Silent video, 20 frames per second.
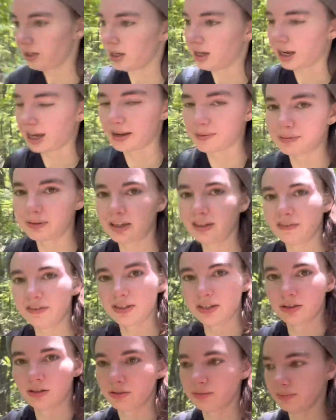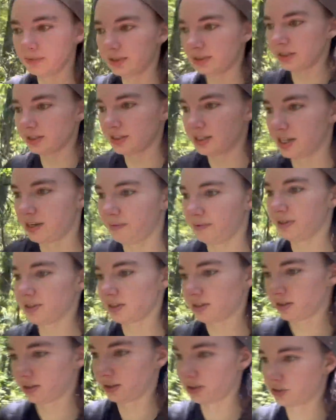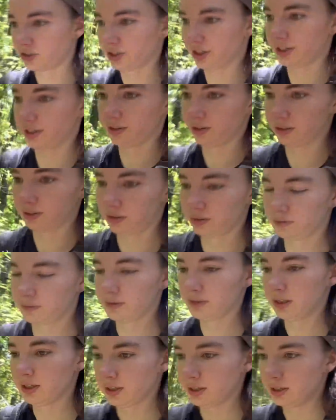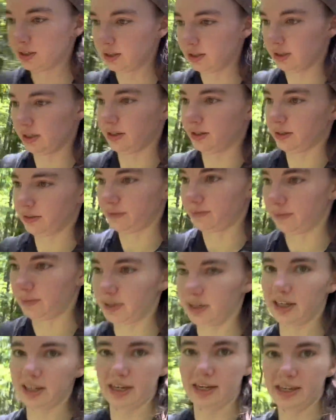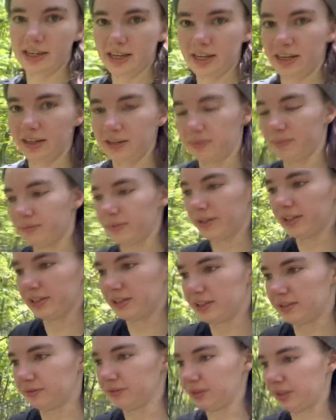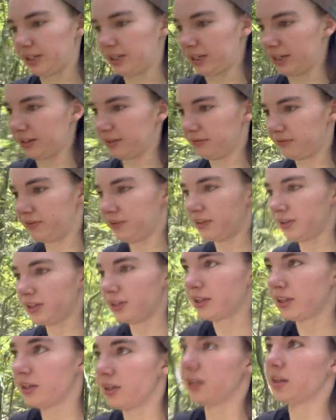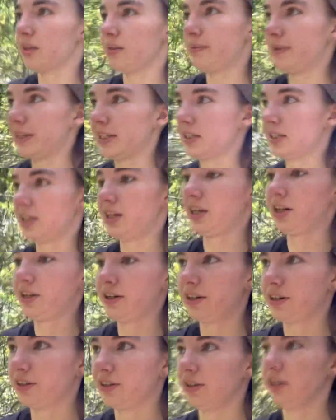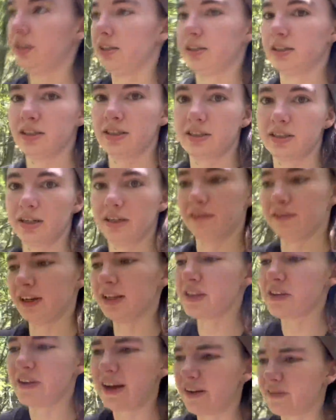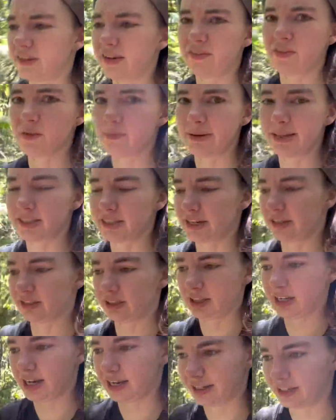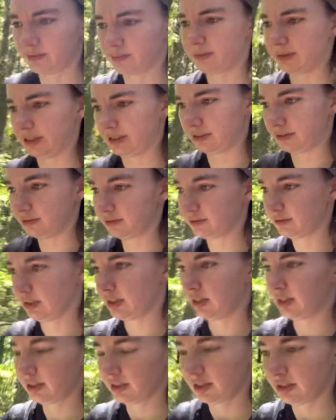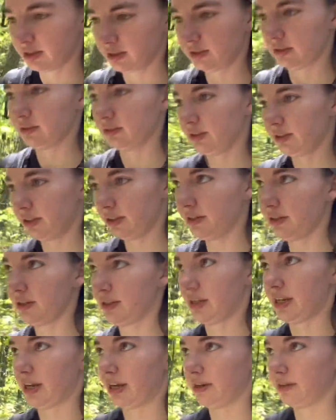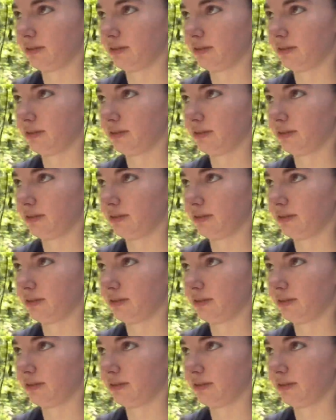I believe was homeless. He was on the trail hiking, but didn't really have the best gear and stuff. Not that you have to have the best gear to hike, but yeah.